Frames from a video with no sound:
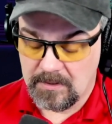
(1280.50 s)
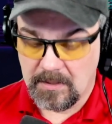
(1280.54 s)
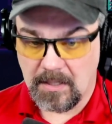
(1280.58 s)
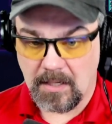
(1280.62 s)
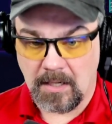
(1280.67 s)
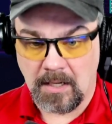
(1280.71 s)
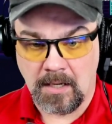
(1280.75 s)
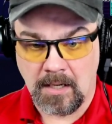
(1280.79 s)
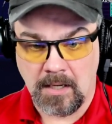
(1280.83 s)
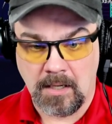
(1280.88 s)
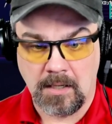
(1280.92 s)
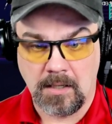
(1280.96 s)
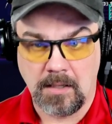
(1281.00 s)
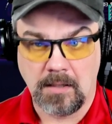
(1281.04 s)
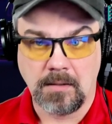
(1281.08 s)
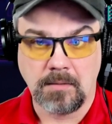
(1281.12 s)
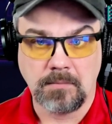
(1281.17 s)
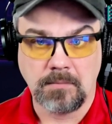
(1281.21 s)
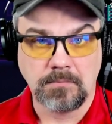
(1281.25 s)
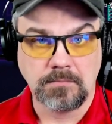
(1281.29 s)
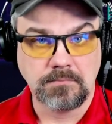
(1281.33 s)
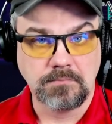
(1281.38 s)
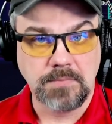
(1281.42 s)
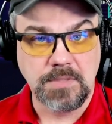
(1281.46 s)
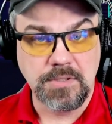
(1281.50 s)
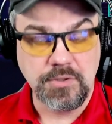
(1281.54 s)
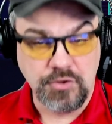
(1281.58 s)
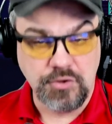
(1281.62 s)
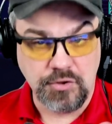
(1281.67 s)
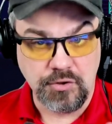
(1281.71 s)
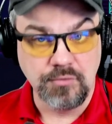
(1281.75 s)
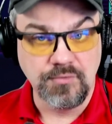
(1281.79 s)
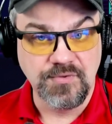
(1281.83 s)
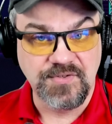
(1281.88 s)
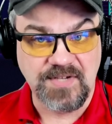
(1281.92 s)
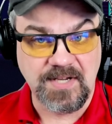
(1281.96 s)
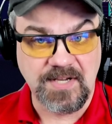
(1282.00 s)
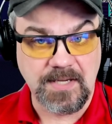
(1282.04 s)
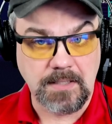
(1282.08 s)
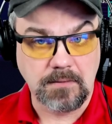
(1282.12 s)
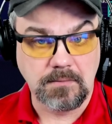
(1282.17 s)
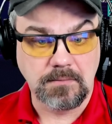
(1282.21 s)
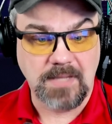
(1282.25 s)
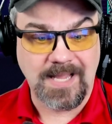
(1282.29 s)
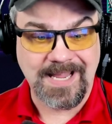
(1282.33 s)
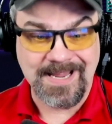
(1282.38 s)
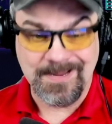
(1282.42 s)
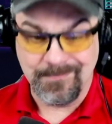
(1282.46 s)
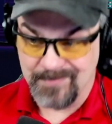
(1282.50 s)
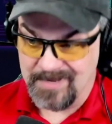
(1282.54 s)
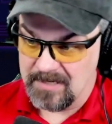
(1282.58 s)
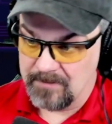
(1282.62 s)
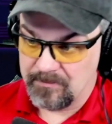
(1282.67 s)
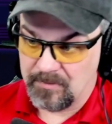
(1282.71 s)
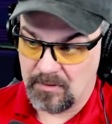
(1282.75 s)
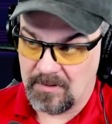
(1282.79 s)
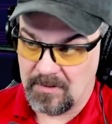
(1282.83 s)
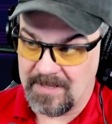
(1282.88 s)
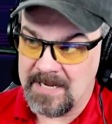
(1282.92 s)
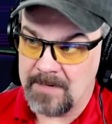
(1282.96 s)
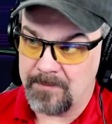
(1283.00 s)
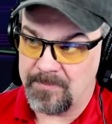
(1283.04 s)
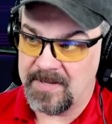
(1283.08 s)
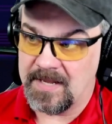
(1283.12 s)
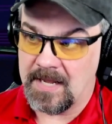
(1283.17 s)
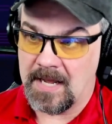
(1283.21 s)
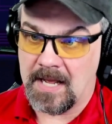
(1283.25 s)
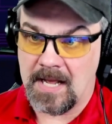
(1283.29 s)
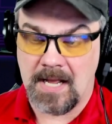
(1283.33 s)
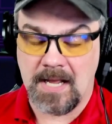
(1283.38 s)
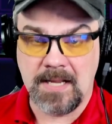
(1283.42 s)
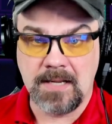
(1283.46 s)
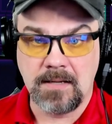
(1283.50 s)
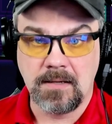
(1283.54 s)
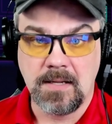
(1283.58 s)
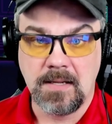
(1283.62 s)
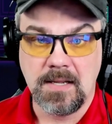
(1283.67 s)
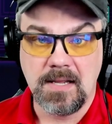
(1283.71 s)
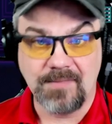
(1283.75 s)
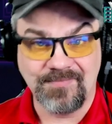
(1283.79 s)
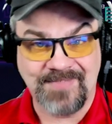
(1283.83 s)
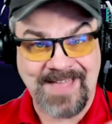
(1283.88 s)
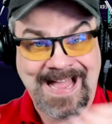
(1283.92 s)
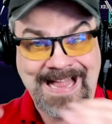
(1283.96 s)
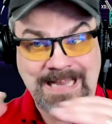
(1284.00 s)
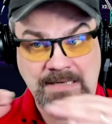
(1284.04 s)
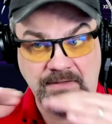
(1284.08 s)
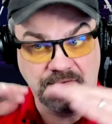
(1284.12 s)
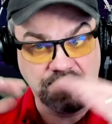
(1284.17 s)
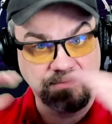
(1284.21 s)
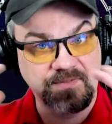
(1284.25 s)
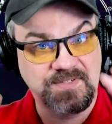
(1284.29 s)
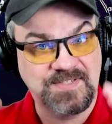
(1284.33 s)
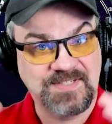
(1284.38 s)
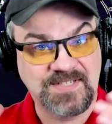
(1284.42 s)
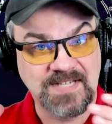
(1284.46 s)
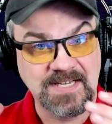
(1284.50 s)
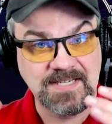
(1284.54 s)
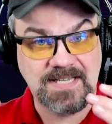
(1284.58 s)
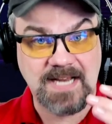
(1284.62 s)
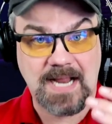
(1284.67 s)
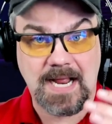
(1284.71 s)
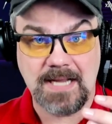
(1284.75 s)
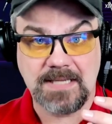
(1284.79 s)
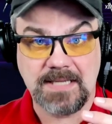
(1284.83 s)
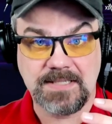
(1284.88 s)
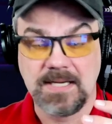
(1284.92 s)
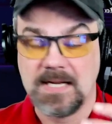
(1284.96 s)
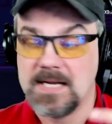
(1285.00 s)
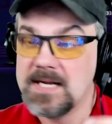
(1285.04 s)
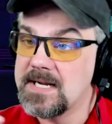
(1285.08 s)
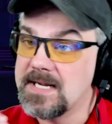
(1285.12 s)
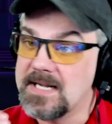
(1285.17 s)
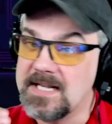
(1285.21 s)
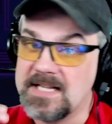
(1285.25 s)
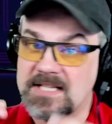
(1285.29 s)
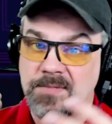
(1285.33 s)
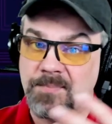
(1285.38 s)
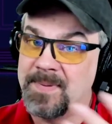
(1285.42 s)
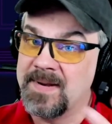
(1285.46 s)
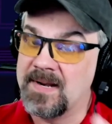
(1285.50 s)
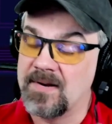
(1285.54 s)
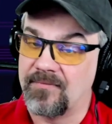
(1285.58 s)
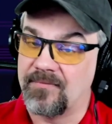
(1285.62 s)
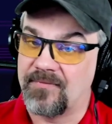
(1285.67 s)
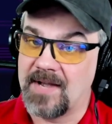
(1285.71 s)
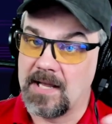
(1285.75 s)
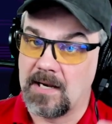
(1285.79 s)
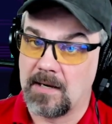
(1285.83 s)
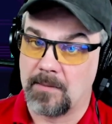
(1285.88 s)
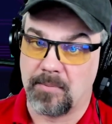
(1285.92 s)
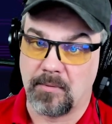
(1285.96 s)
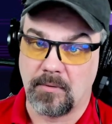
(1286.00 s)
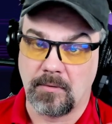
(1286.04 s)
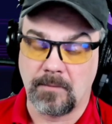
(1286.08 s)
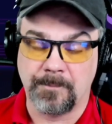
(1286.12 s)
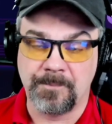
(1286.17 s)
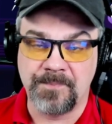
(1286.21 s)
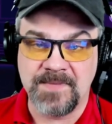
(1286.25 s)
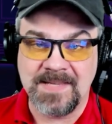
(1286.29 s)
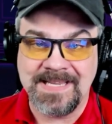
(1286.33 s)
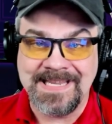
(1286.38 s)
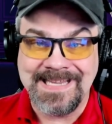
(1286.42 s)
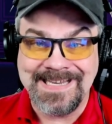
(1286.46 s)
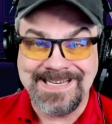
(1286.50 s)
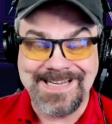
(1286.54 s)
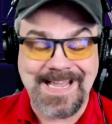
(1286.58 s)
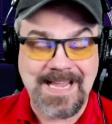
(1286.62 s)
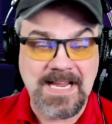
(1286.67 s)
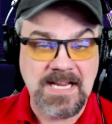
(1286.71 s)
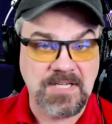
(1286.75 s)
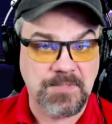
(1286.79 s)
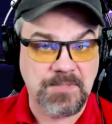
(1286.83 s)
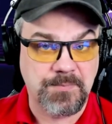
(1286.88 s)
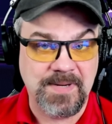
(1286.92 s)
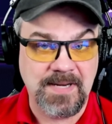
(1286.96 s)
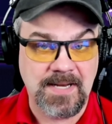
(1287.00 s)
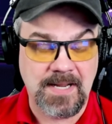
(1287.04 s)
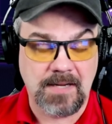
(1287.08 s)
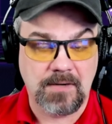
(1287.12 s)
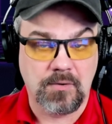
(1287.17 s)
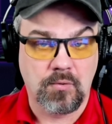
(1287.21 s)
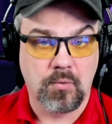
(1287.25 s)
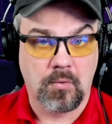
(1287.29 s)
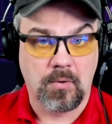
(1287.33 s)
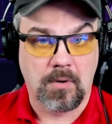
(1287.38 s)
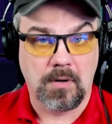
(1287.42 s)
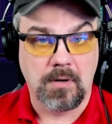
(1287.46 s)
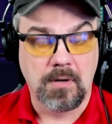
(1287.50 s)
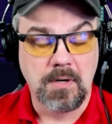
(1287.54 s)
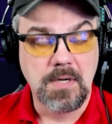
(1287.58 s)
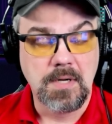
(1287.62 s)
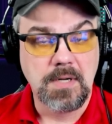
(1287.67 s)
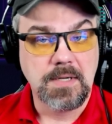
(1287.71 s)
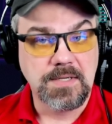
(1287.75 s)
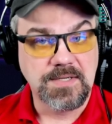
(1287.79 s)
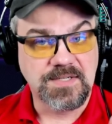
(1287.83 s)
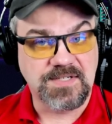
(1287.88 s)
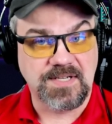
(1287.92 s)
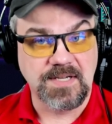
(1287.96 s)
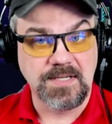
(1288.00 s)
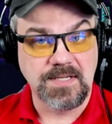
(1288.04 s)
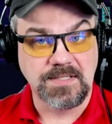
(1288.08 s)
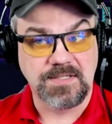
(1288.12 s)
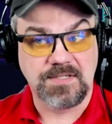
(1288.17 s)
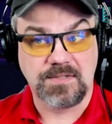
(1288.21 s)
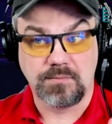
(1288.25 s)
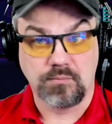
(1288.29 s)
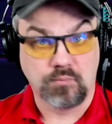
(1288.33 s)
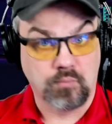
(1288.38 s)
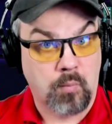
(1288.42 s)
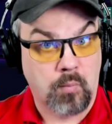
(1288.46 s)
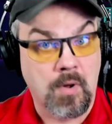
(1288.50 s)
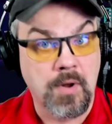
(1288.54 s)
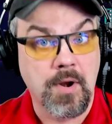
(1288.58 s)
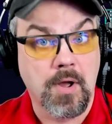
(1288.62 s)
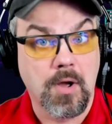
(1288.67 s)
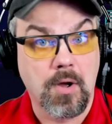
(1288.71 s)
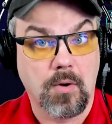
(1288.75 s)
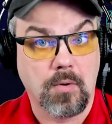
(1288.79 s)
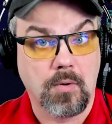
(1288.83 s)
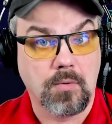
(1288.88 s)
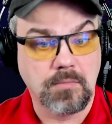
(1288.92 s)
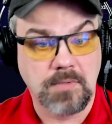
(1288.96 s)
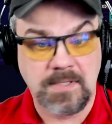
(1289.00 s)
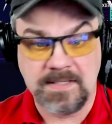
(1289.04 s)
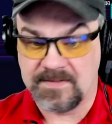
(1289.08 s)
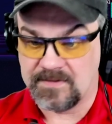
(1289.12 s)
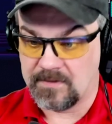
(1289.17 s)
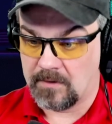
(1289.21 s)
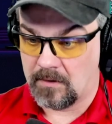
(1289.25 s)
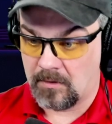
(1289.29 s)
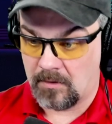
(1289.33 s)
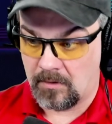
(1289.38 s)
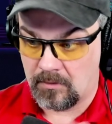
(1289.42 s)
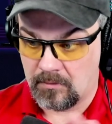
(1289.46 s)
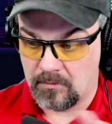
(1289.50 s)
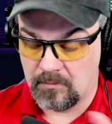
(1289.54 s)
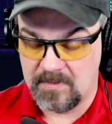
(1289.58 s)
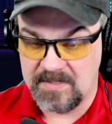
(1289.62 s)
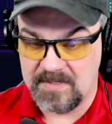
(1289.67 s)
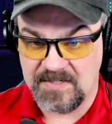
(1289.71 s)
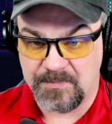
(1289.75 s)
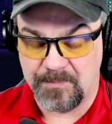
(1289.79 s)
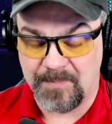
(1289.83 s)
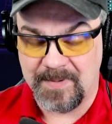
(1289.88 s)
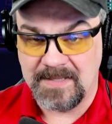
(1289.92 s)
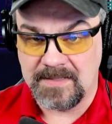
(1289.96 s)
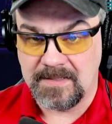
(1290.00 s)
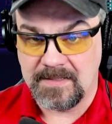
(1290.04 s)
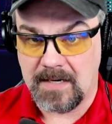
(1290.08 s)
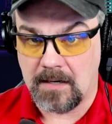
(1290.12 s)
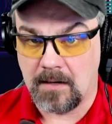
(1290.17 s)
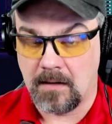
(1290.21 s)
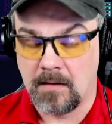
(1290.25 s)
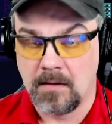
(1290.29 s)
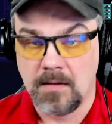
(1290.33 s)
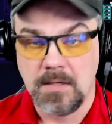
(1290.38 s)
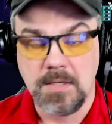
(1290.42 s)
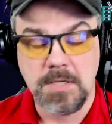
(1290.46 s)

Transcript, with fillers: um, using a minimal API. That syntax it's been available in ASP.NET Core since 1.0. It's always been there.